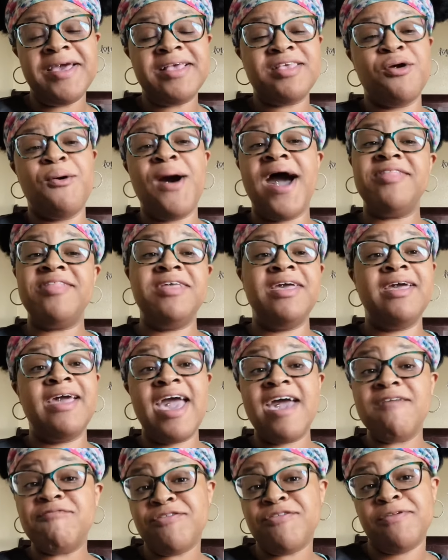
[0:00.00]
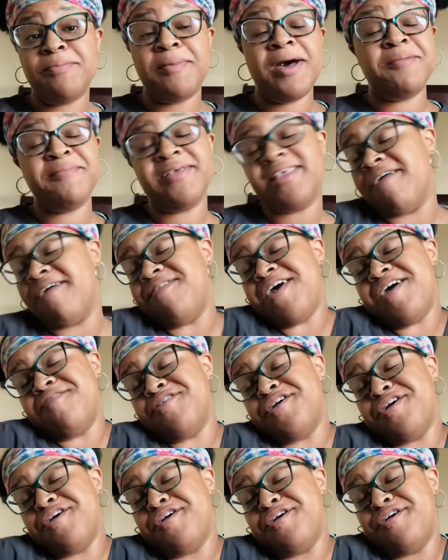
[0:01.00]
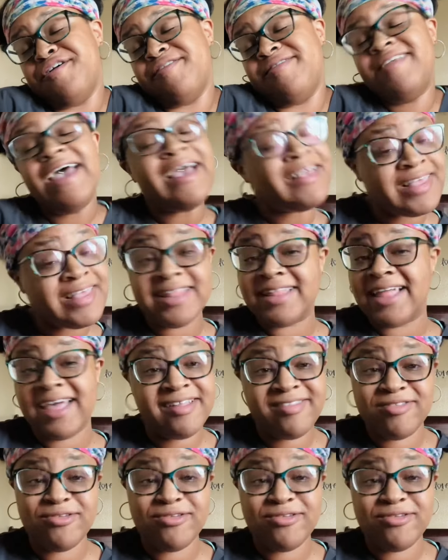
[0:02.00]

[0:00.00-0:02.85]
So I think every phlebotomist I've ever heard doesn't like